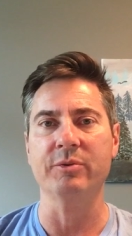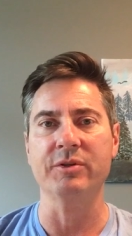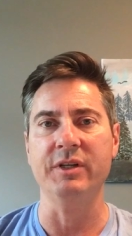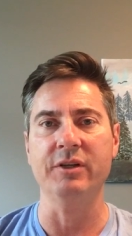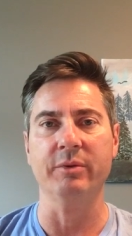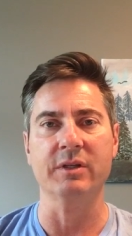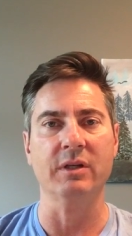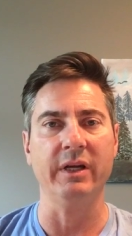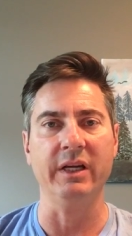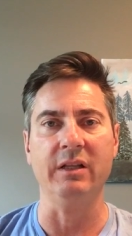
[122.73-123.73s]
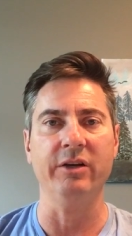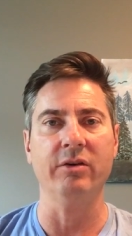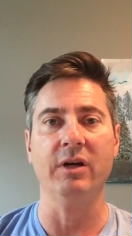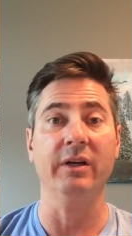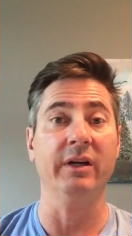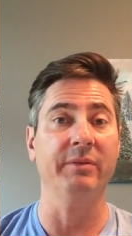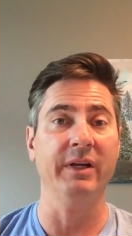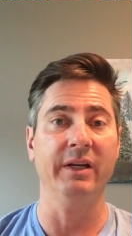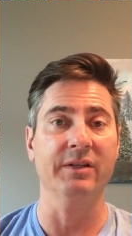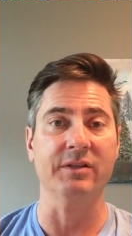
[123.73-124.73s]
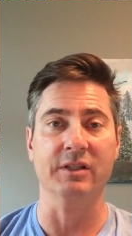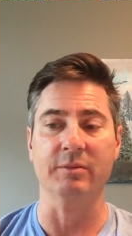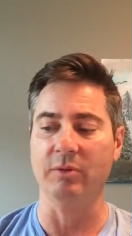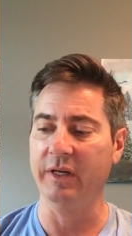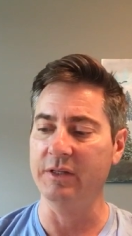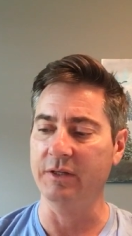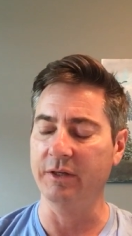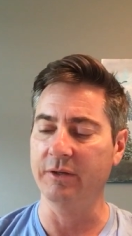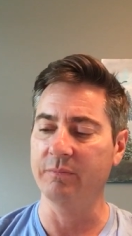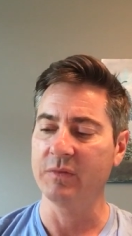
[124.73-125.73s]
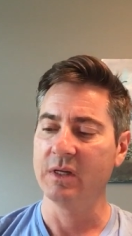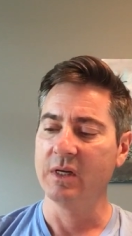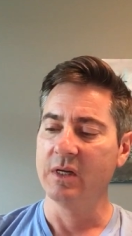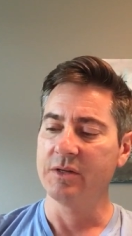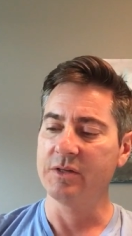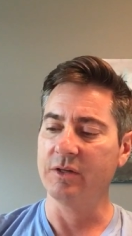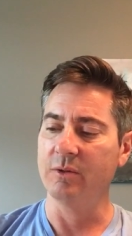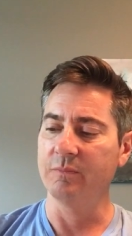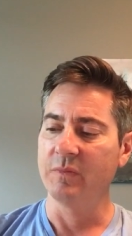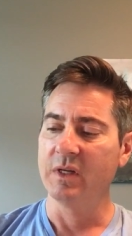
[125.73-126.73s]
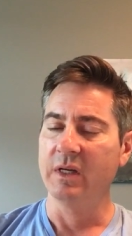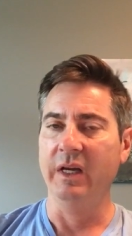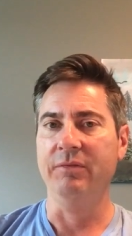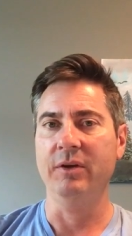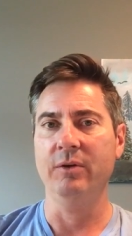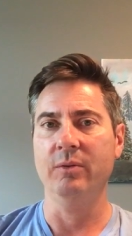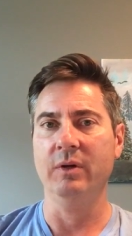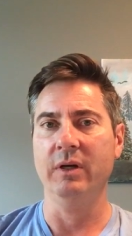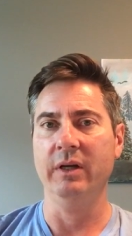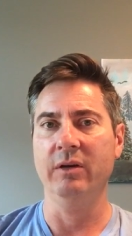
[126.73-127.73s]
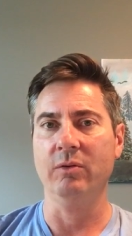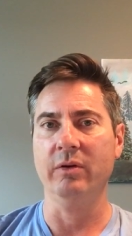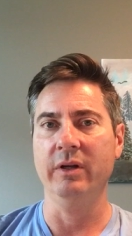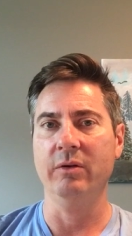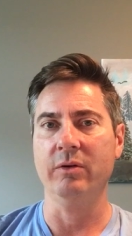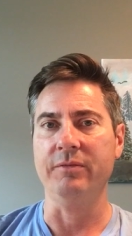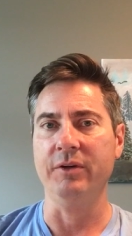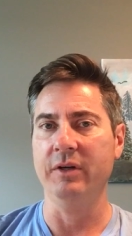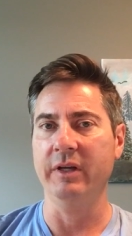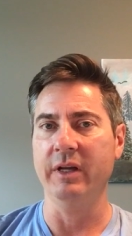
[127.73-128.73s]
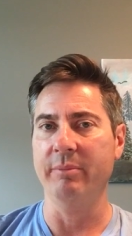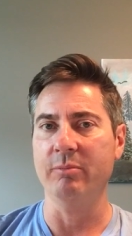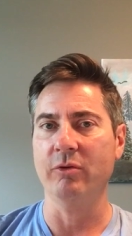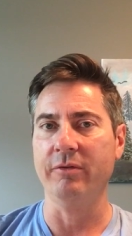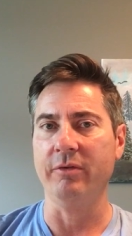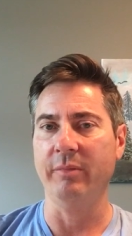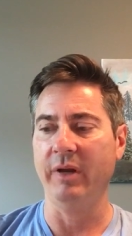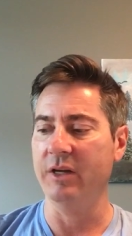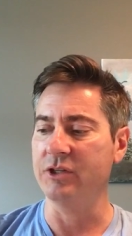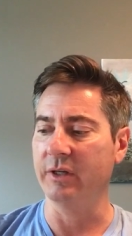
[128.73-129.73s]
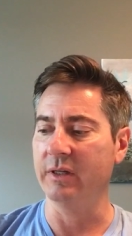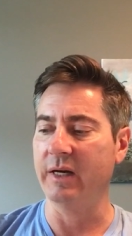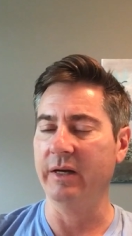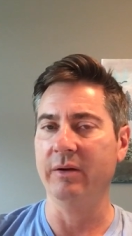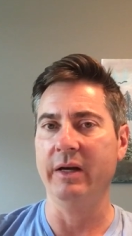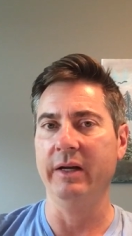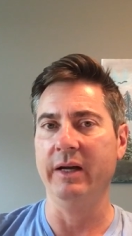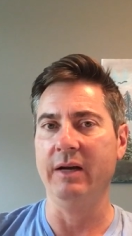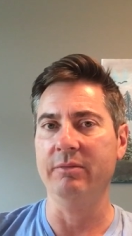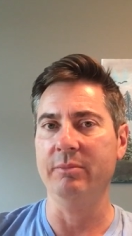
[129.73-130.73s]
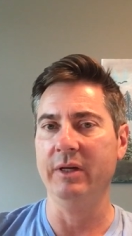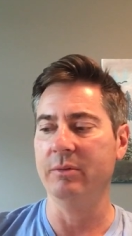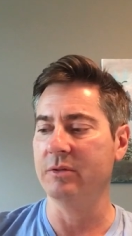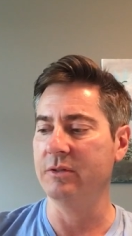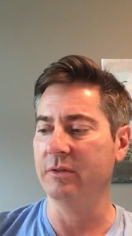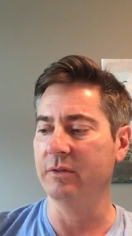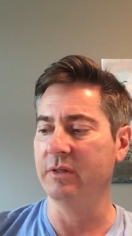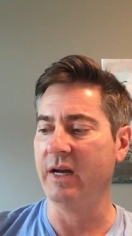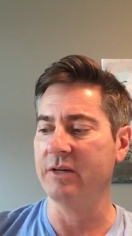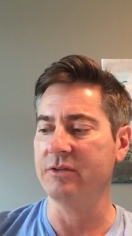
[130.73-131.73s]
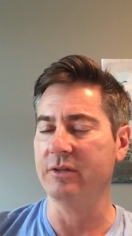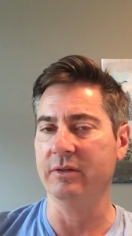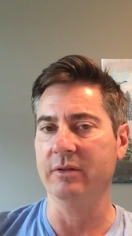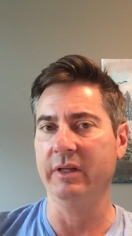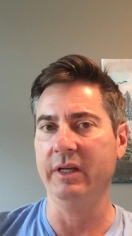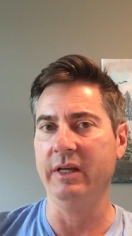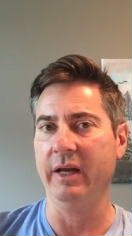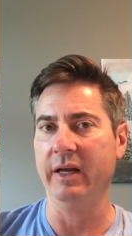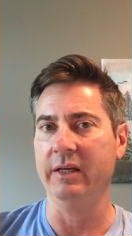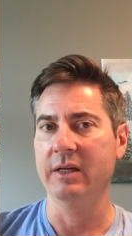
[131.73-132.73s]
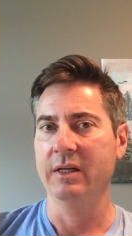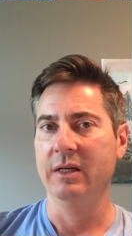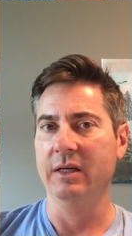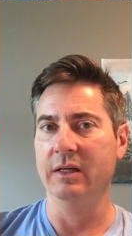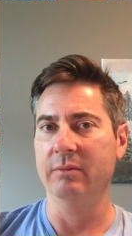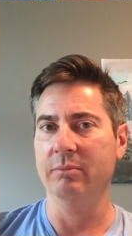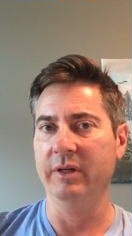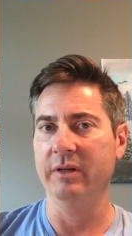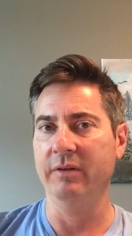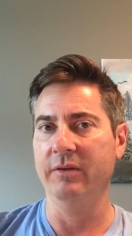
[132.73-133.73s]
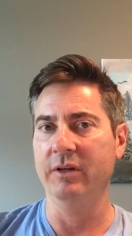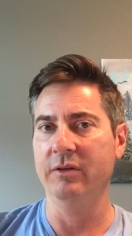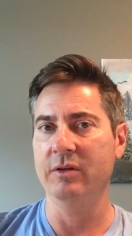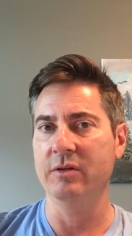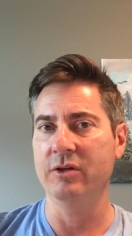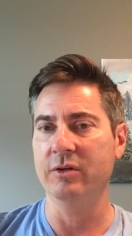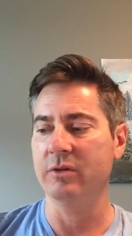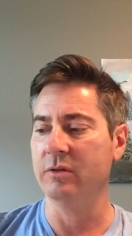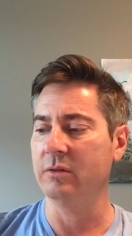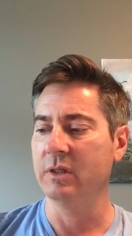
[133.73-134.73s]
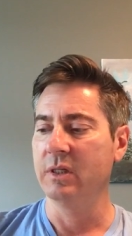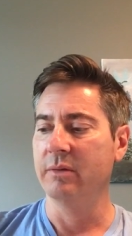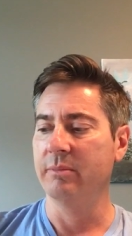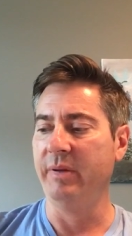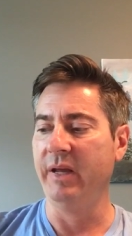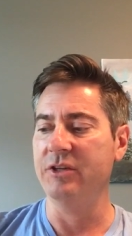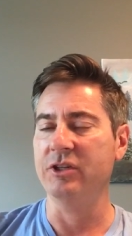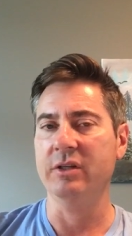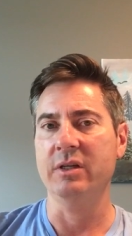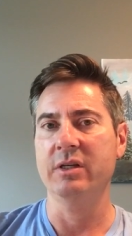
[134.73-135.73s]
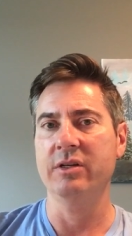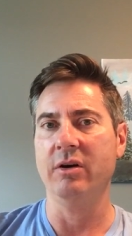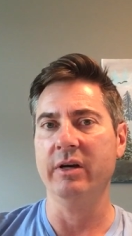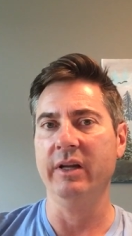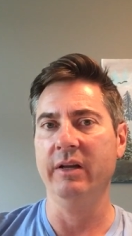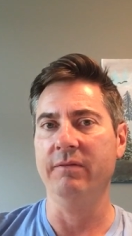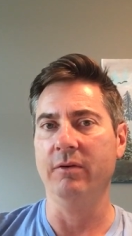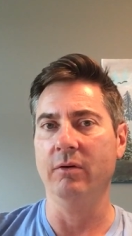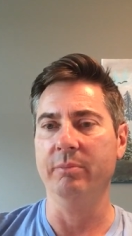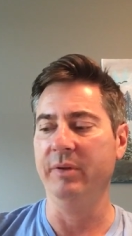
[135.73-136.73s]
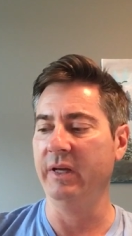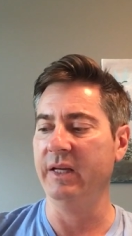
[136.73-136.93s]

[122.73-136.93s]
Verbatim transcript: the procedure because likely you're not getting this explained to you. So if you, in, or, in order for you to get a bit more information, I, I haven't been able to attach the link yet, um, but if you Google patient.info,